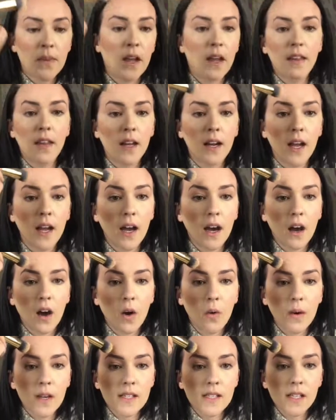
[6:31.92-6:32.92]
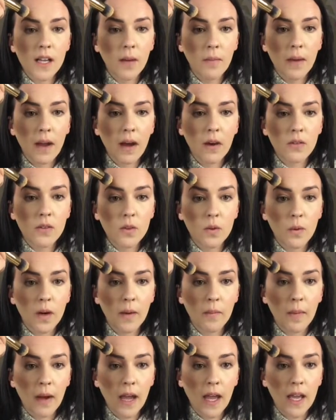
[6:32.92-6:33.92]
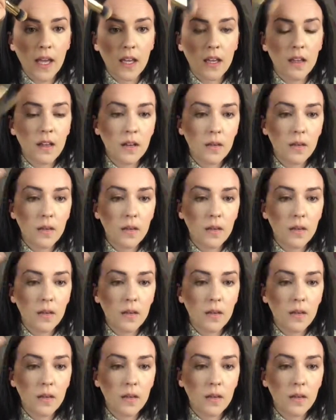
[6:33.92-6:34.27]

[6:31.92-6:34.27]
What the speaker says: And then I always come out to where my